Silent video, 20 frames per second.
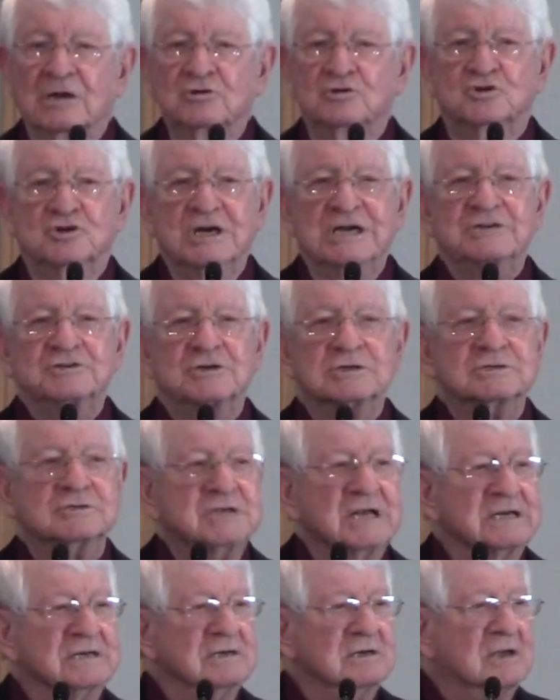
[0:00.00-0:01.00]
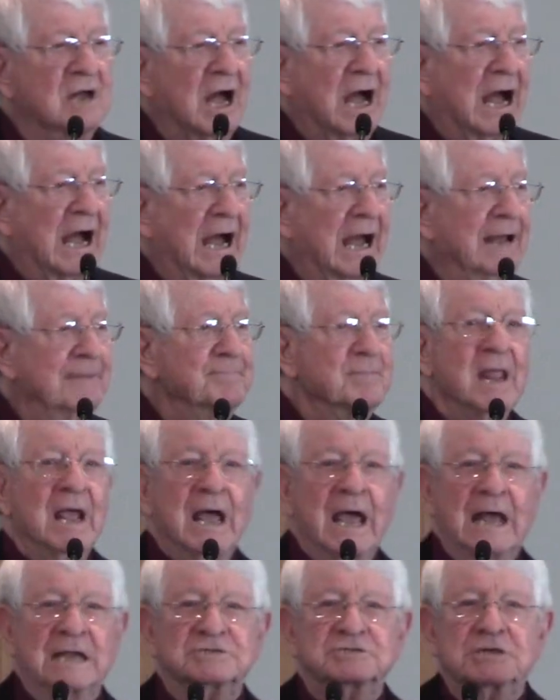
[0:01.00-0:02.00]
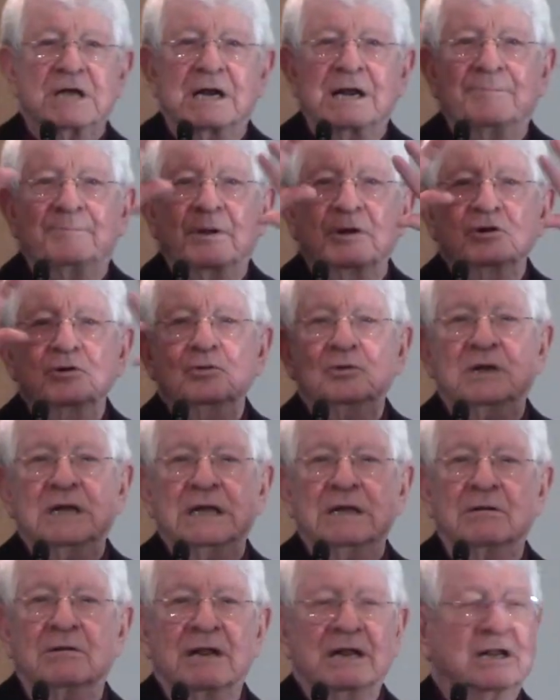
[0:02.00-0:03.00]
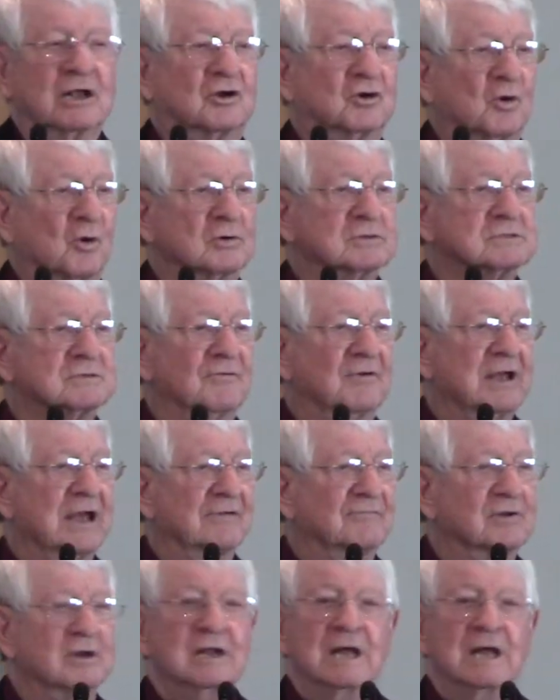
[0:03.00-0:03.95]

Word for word: Jesus didn't die and set up a new deal in the courts of heaven